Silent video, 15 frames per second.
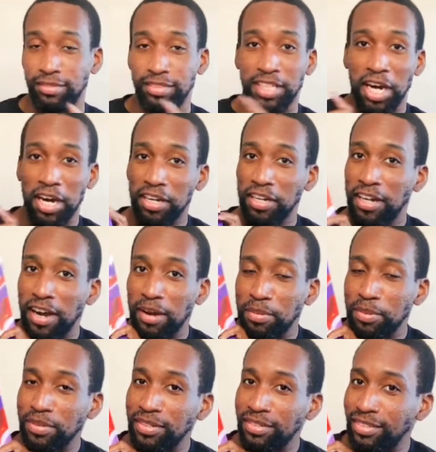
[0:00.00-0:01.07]
young
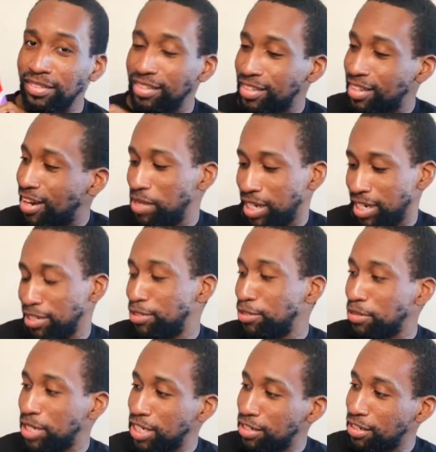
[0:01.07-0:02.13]
couple an
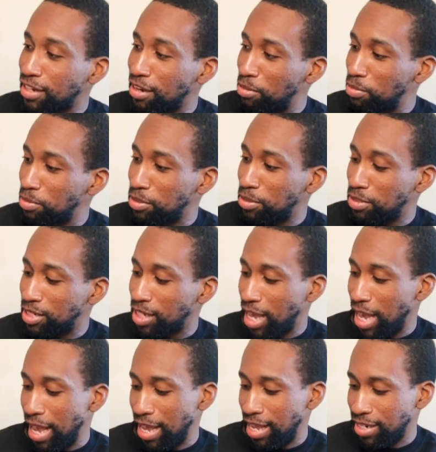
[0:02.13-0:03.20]
interracial couple
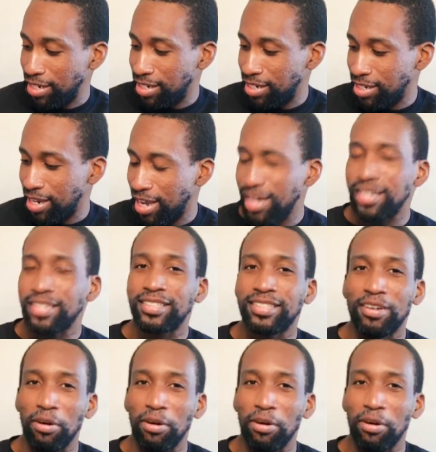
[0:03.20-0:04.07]
and it